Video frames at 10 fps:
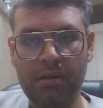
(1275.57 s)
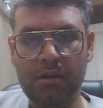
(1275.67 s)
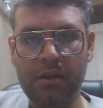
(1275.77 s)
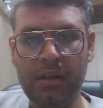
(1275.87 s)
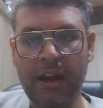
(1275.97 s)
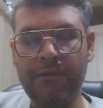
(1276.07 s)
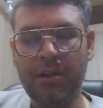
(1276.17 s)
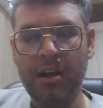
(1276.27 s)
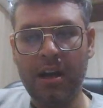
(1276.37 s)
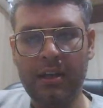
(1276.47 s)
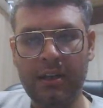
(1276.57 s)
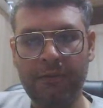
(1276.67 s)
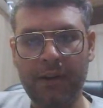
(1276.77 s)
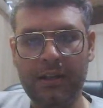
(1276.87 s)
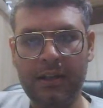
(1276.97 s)
left
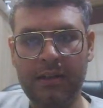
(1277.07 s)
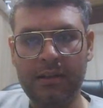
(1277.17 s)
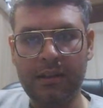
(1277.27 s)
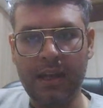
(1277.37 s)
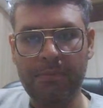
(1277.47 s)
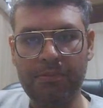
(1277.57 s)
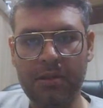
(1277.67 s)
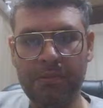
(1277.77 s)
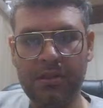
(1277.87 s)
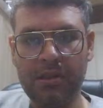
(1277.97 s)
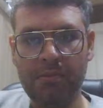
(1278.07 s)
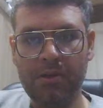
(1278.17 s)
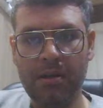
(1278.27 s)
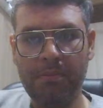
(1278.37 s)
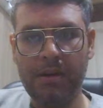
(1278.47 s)
undefended. Capture
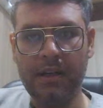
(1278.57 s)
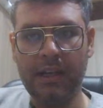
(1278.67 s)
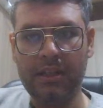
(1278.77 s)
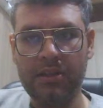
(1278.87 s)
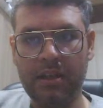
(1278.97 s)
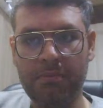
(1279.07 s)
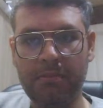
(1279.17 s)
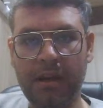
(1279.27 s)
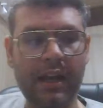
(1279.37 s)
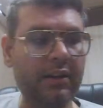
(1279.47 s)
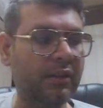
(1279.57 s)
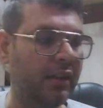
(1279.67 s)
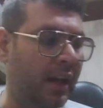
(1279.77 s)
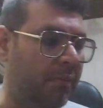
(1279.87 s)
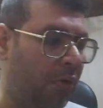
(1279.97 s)
bishop, double attack check. Black
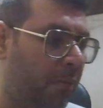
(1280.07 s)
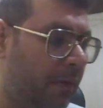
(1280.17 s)
resign. Bobby